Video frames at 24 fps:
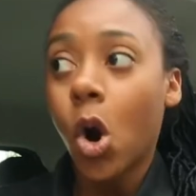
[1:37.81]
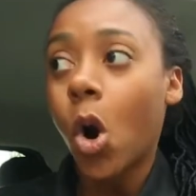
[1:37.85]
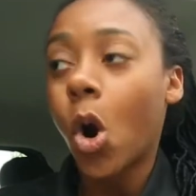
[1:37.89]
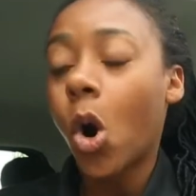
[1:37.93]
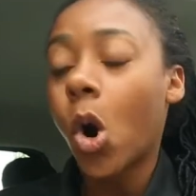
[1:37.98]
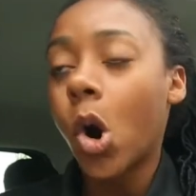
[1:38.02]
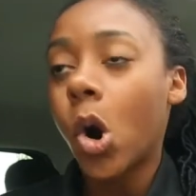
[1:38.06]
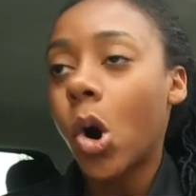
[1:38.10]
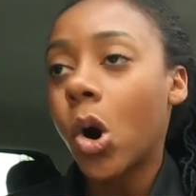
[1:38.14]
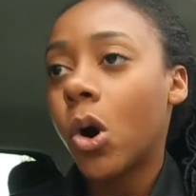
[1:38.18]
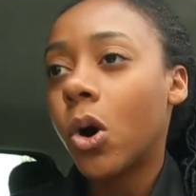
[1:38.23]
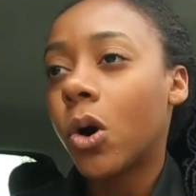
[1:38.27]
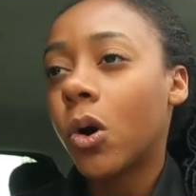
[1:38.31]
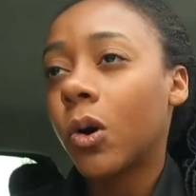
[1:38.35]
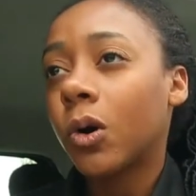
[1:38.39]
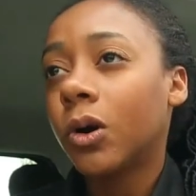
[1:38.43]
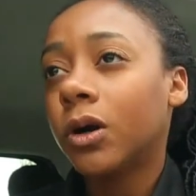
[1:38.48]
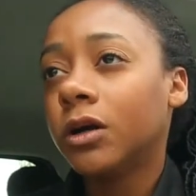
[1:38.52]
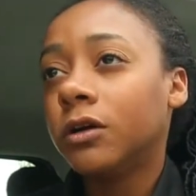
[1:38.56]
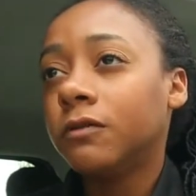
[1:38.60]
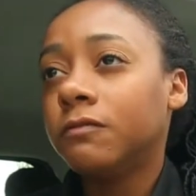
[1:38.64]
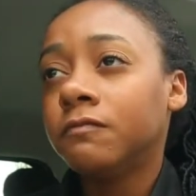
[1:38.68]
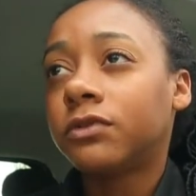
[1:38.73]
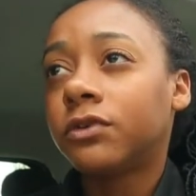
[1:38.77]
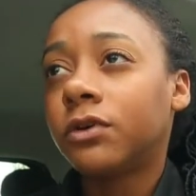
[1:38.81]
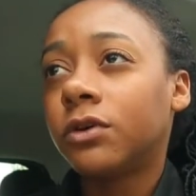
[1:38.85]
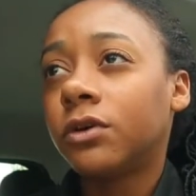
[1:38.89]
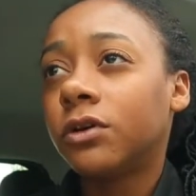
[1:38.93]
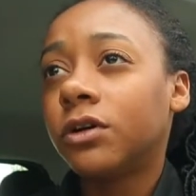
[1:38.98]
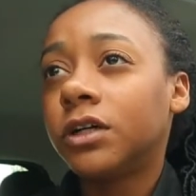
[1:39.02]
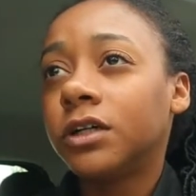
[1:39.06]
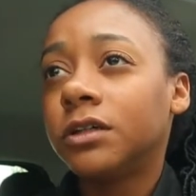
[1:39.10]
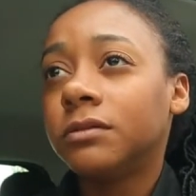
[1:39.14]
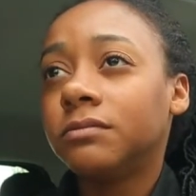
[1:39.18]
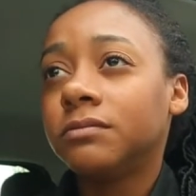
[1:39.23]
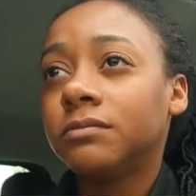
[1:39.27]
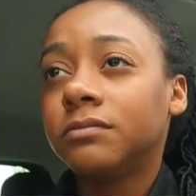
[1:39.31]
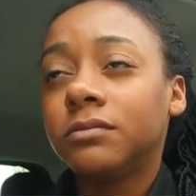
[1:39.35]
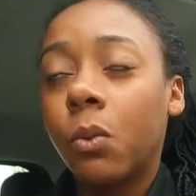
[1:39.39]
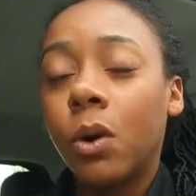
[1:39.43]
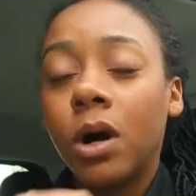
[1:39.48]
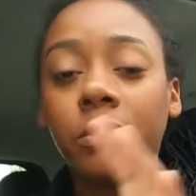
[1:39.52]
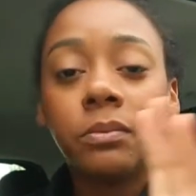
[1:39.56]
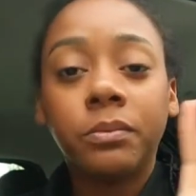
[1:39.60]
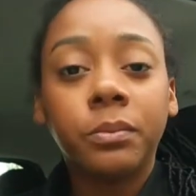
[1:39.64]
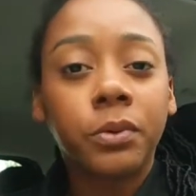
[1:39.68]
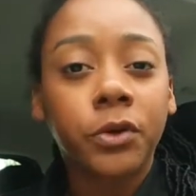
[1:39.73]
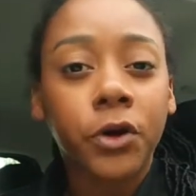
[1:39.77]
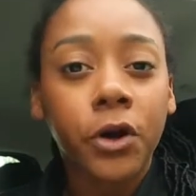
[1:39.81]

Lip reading: or for one